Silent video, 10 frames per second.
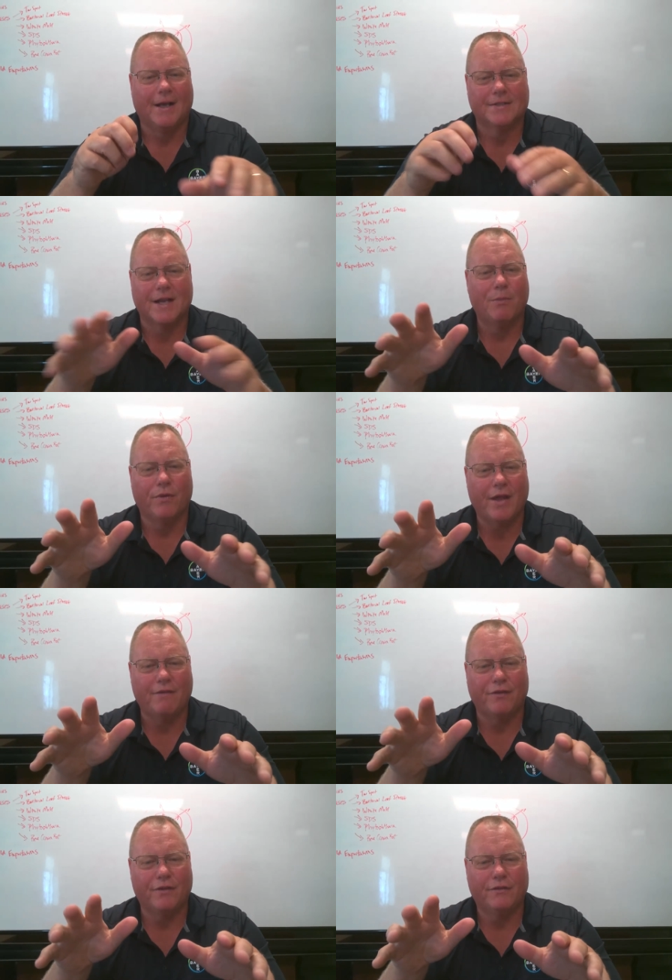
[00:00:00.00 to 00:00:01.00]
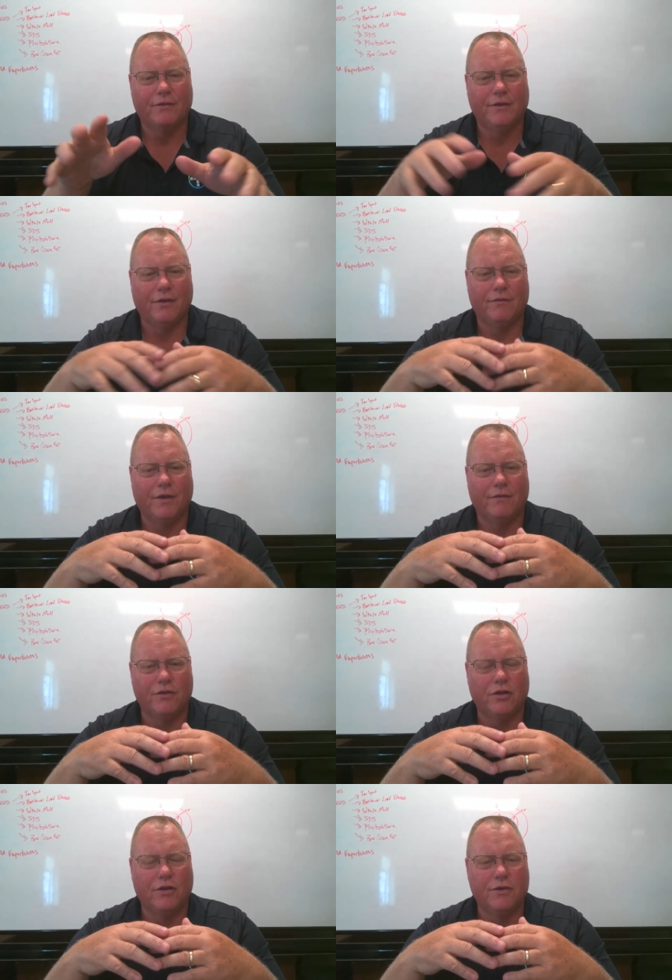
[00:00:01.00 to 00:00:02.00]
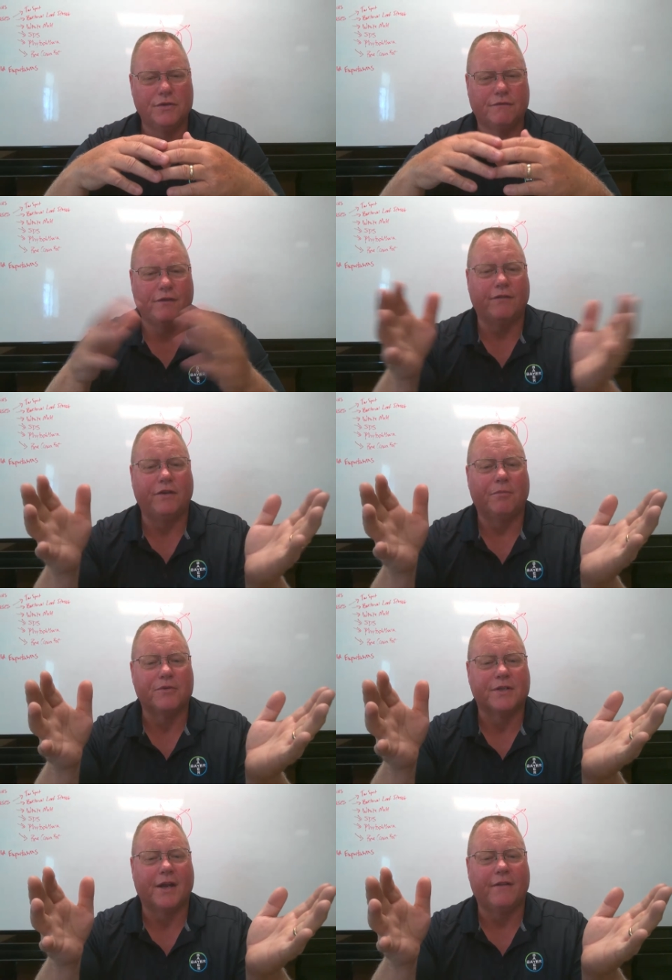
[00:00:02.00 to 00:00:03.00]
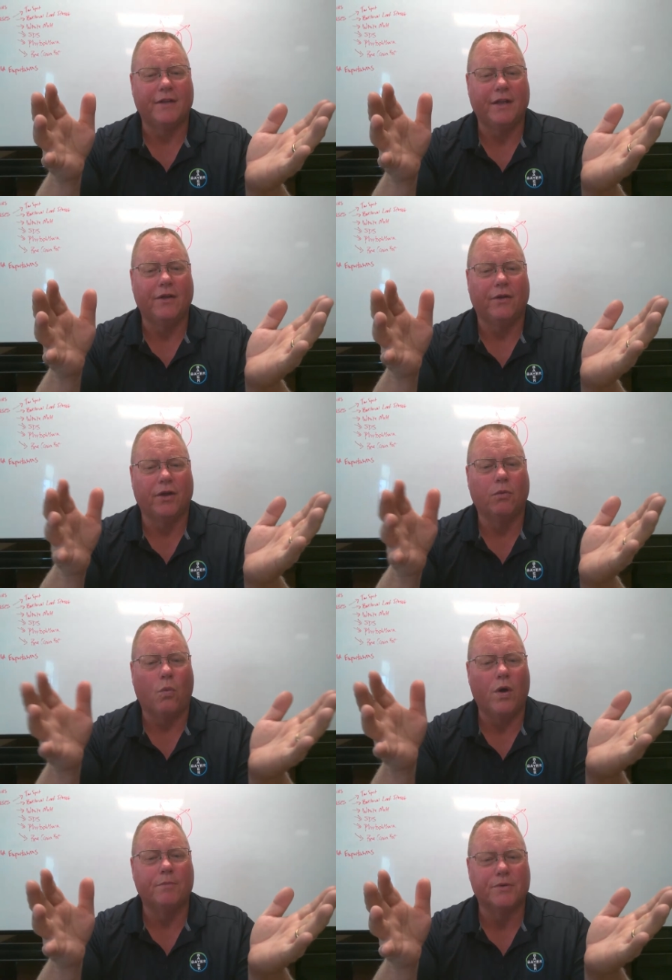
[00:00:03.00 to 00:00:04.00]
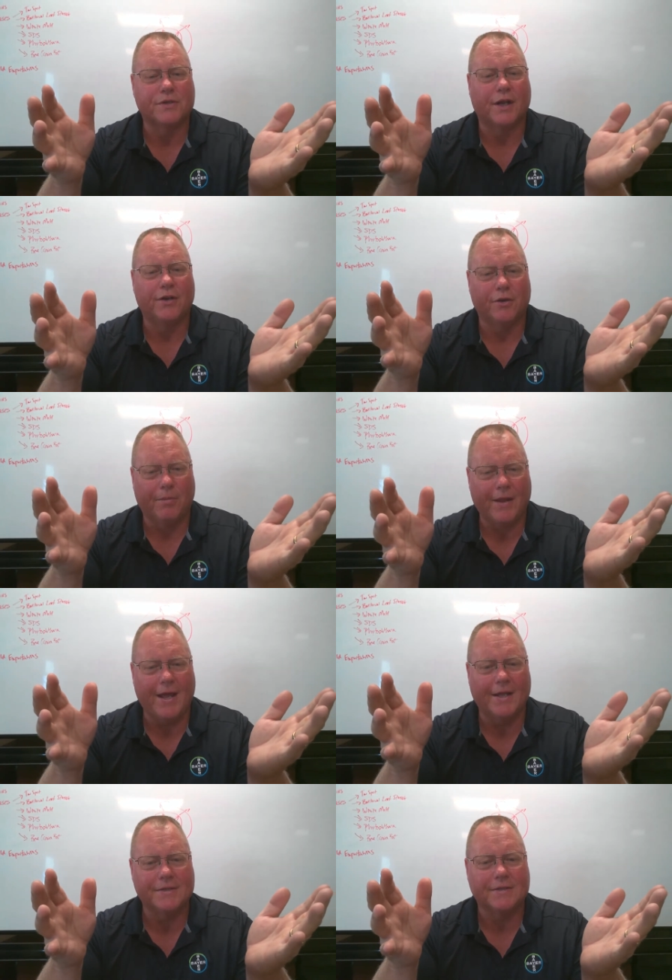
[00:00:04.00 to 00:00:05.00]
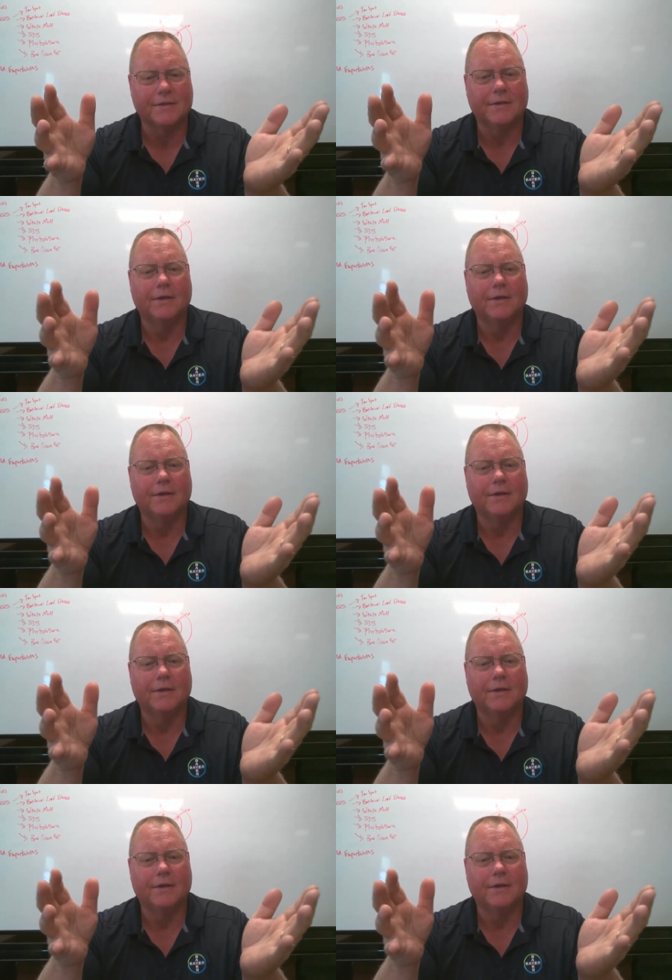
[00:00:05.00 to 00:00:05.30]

Same with aphids. If you lose 50% of the yield on 1% of your plants,